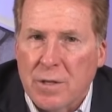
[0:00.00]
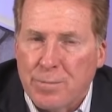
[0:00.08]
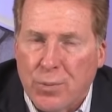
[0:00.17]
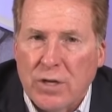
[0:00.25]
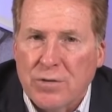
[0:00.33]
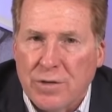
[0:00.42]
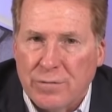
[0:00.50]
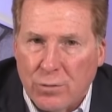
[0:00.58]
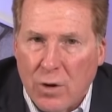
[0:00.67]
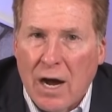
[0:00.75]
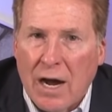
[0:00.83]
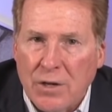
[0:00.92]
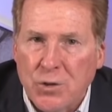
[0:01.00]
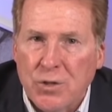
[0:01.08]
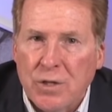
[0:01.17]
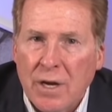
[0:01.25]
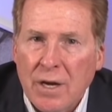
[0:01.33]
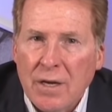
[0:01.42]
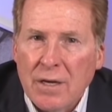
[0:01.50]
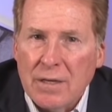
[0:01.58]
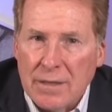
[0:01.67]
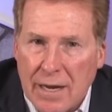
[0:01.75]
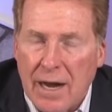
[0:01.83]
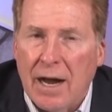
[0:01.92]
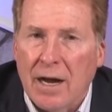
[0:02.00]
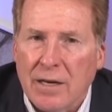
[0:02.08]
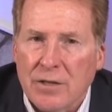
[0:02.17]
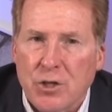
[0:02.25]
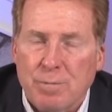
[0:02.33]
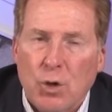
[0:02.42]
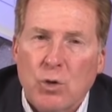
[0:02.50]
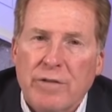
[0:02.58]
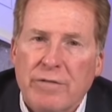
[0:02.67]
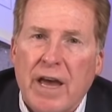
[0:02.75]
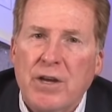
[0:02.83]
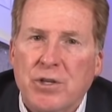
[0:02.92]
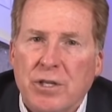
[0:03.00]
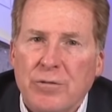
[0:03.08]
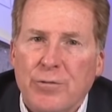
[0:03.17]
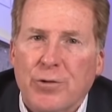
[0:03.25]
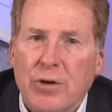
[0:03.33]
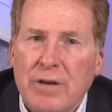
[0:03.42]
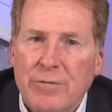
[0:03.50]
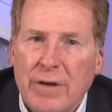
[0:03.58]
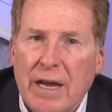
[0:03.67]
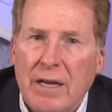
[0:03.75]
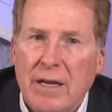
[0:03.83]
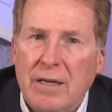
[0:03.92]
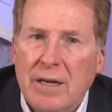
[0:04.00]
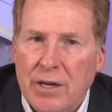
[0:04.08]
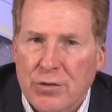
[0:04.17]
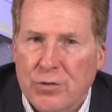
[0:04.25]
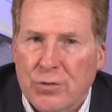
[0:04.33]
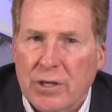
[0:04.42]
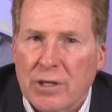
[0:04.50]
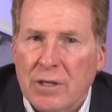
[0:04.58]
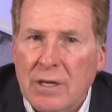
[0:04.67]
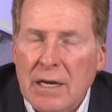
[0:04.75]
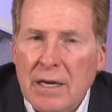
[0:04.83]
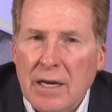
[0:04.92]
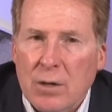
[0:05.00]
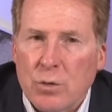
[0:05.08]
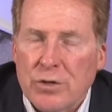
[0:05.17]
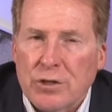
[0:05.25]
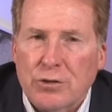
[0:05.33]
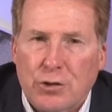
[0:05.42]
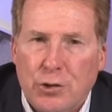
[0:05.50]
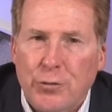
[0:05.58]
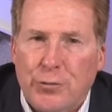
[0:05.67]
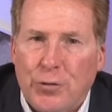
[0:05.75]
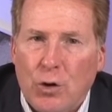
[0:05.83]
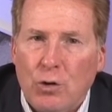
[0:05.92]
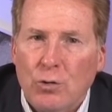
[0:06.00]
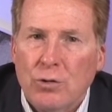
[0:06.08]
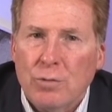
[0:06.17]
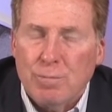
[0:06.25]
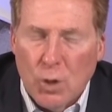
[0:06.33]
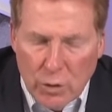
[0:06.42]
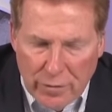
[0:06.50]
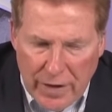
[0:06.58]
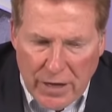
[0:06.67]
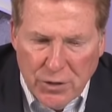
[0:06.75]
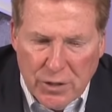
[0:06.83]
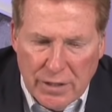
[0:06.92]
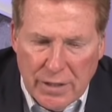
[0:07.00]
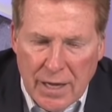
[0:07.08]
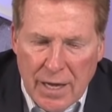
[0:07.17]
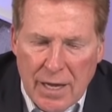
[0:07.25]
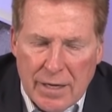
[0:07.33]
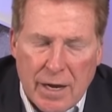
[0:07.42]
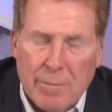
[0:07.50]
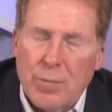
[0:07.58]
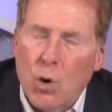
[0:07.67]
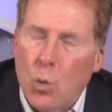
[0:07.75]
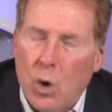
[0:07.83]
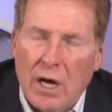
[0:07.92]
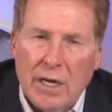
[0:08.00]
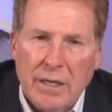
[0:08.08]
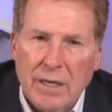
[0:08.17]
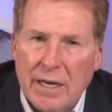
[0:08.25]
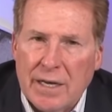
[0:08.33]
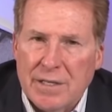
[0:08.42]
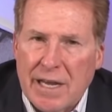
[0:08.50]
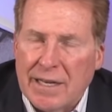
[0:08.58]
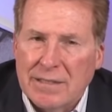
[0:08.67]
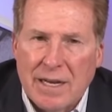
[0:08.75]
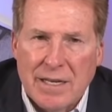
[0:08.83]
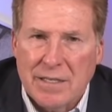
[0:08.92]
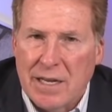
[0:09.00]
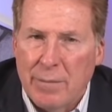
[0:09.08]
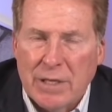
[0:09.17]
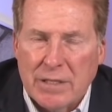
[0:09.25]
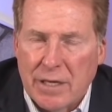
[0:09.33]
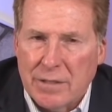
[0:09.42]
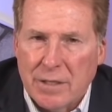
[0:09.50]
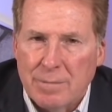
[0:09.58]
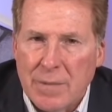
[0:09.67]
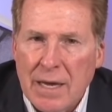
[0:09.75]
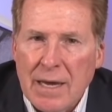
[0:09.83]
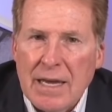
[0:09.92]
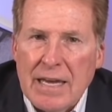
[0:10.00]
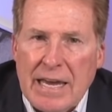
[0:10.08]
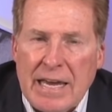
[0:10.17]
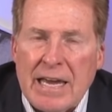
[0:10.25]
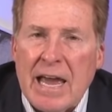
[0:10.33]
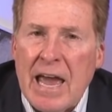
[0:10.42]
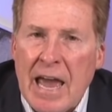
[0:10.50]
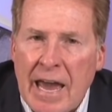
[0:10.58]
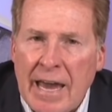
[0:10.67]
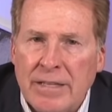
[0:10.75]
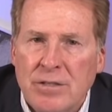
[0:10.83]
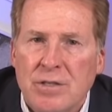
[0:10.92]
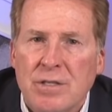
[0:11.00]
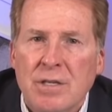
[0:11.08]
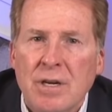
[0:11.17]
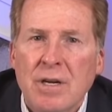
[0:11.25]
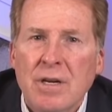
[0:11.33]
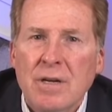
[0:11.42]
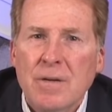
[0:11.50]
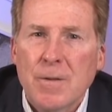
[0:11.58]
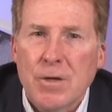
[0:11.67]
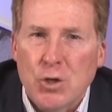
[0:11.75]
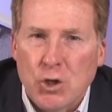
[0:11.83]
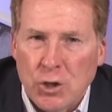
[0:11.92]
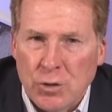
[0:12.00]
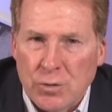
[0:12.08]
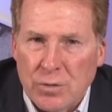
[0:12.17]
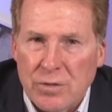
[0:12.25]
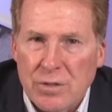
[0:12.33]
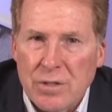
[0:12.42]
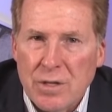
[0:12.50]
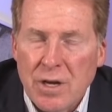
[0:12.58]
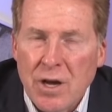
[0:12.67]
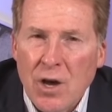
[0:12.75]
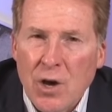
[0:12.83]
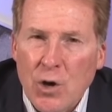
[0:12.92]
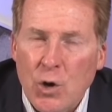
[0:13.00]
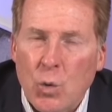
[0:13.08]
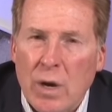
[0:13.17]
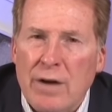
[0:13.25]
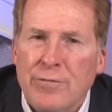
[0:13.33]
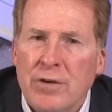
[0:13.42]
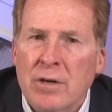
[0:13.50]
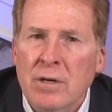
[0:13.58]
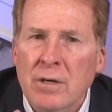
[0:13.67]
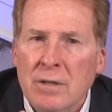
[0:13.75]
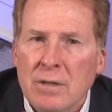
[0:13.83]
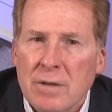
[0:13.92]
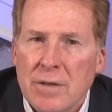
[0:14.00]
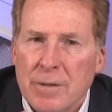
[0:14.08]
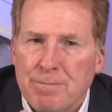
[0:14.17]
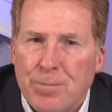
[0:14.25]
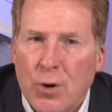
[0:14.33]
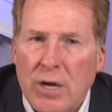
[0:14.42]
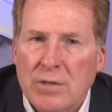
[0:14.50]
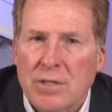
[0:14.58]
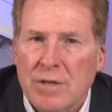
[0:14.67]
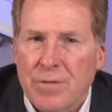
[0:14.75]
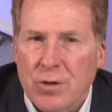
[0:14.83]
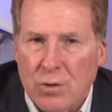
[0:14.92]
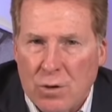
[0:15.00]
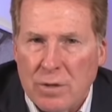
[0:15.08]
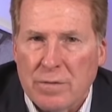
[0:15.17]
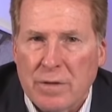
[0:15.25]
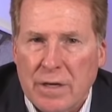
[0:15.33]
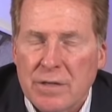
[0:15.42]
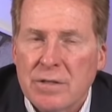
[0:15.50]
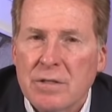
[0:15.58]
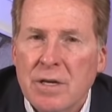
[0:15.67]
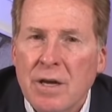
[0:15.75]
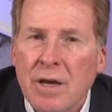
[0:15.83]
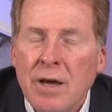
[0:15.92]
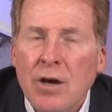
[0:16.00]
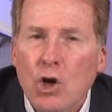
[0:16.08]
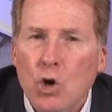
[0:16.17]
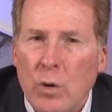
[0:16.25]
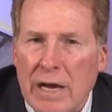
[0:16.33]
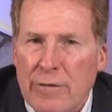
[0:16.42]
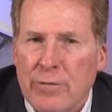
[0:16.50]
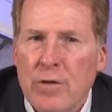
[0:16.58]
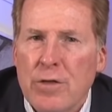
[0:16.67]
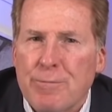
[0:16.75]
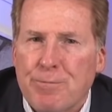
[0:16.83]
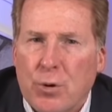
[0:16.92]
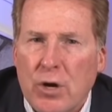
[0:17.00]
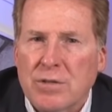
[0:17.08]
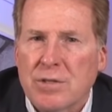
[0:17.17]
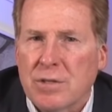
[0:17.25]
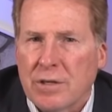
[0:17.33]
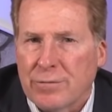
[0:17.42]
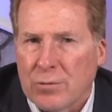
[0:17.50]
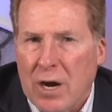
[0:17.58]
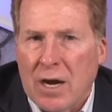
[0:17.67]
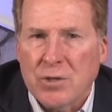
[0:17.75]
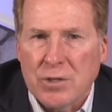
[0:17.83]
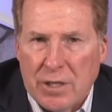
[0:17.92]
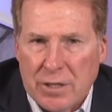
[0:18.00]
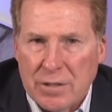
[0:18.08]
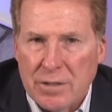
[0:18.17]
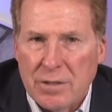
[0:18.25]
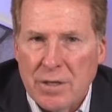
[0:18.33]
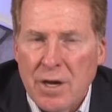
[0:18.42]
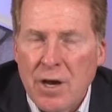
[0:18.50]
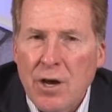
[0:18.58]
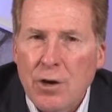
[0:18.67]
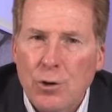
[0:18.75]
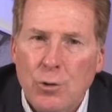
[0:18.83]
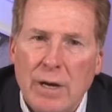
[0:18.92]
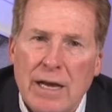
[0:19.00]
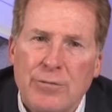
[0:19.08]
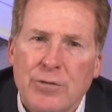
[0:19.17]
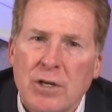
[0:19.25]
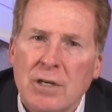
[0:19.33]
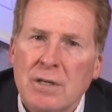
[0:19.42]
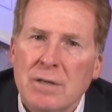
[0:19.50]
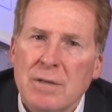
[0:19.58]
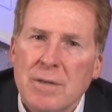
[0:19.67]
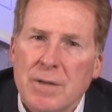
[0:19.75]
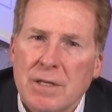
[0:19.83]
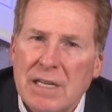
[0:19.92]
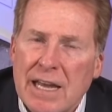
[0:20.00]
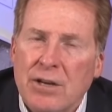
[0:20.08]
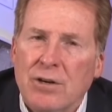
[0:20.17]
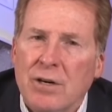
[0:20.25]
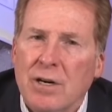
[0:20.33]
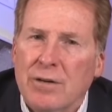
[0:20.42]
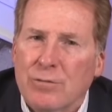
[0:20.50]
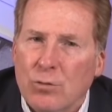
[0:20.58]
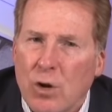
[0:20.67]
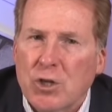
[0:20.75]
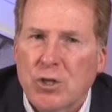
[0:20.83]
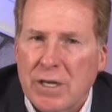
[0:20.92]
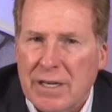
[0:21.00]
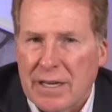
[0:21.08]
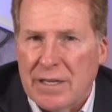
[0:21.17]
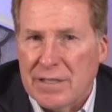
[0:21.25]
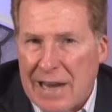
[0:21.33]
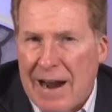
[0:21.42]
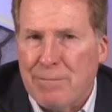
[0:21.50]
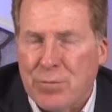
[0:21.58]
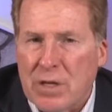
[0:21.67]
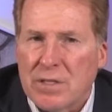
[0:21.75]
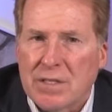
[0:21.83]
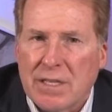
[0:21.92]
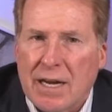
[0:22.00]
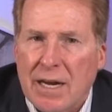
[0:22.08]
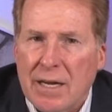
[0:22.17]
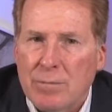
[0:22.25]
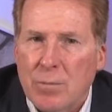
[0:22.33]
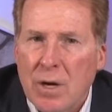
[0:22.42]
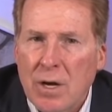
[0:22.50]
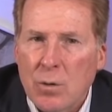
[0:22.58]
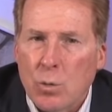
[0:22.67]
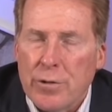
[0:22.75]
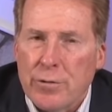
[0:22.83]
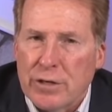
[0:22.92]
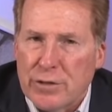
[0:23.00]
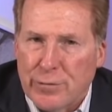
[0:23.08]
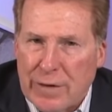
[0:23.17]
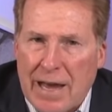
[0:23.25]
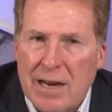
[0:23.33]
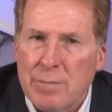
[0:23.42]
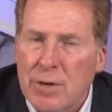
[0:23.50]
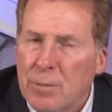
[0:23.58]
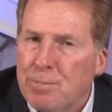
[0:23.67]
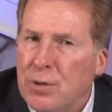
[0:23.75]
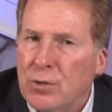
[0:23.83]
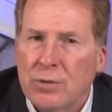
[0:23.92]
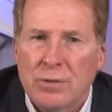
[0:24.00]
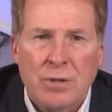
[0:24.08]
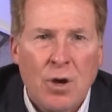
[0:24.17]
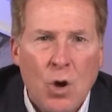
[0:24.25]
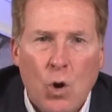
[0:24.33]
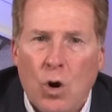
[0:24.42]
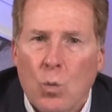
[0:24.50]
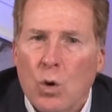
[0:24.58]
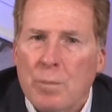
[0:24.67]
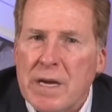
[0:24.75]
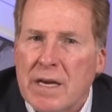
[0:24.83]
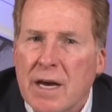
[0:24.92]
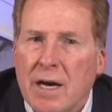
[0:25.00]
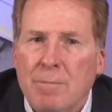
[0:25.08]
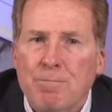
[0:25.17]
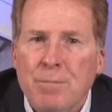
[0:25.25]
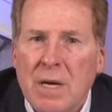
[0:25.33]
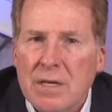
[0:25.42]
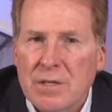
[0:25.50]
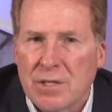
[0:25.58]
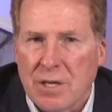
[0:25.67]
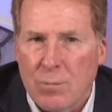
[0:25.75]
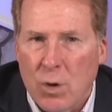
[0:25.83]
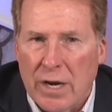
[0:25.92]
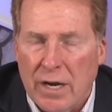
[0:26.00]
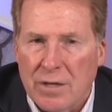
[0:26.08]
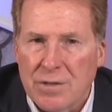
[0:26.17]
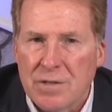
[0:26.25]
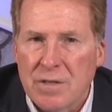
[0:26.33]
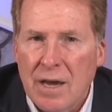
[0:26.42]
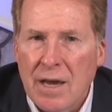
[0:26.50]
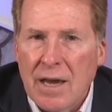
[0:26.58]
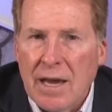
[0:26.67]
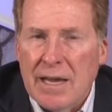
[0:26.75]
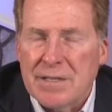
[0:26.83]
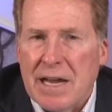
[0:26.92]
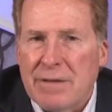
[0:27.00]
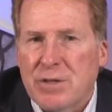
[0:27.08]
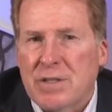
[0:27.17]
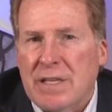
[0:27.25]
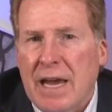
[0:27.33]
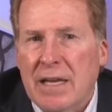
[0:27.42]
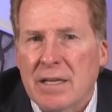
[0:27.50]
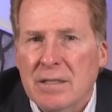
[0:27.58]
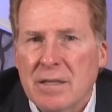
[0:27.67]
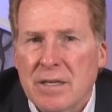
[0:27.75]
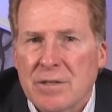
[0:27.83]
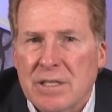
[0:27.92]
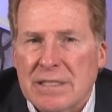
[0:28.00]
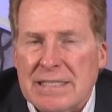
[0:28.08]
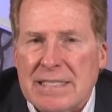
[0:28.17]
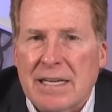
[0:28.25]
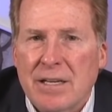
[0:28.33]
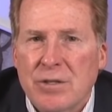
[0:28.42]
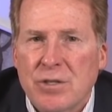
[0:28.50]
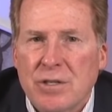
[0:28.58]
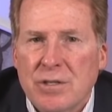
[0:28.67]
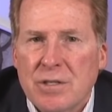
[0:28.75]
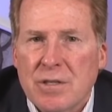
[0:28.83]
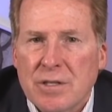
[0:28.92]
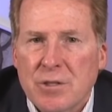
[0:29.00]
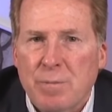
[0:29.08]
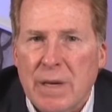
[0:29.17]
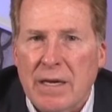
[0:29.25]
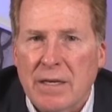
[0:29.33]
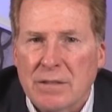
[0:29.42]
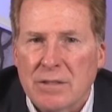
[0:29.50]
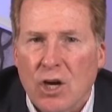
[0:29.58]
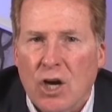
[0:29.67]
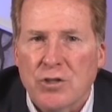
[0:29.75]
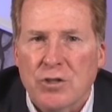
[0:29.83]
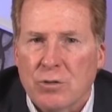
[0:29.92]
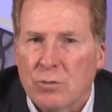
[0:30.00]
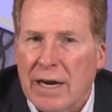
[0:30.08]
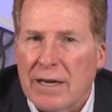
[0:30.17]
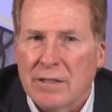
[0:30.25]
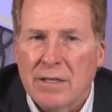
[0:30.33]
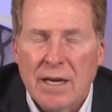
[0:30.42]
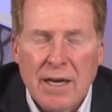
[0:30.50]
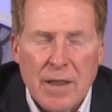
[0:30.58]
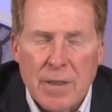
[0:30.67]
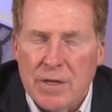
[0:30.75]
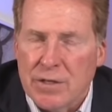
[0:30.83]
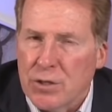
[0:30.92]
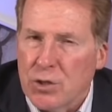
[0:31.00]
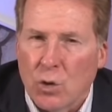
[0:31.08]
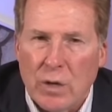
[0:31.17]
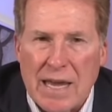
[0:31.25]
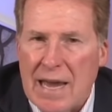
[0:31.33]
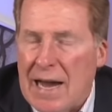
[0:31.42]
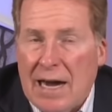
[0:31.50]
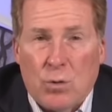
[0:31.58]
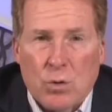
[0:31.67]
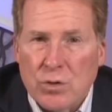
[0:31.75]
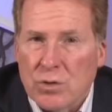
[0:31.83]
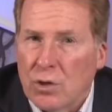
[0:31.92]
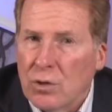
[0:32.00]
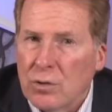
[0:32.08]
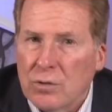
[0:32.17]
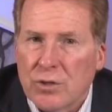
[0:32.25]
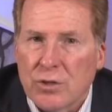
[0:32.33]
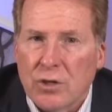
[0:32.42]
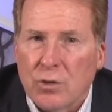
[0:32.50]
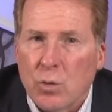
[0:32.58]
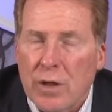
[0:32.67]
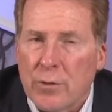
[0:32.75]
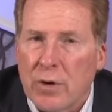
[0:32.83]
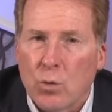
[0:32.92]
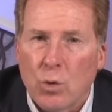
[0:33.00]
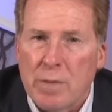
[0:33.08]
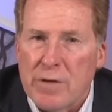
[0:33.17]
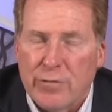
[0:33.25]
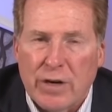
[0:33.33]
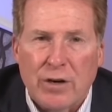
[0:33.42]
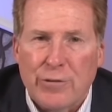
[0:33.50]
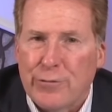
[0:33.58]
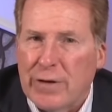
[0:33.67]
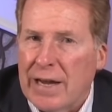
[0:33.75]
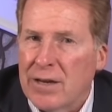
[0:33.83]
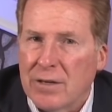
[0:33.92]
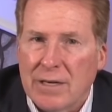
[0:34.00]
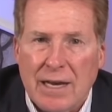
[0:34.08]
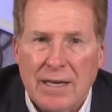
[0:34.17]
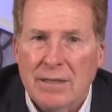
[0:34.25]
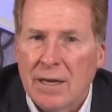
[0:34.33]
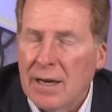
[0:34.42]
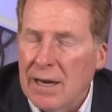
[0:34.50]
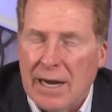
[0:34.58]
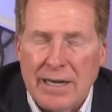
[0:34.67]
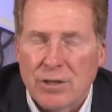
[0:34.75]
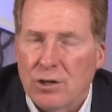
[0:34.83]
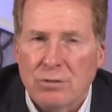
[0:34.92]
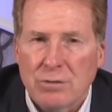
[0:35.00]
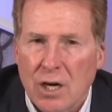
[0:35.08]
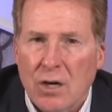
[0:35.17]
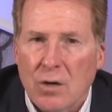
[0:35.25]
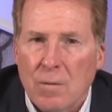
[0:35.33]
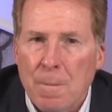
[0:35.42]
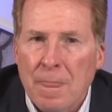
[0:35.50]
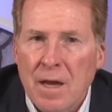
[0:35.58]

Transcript: the prince of Rosh, Gog's motivation for invading Israel. It was a twofold motivation. Number one is anti-Semitism. He hates the Jews. Whoever the prince of the north is, whoever the prince of Rosh is, whoever the leader of Russia is at this time, whether it's Vladimir Putin or will become someone else. As I've stated, there's intelligence that's being tossed around. This is only hours old, so whether it will be verified or not, I don't know.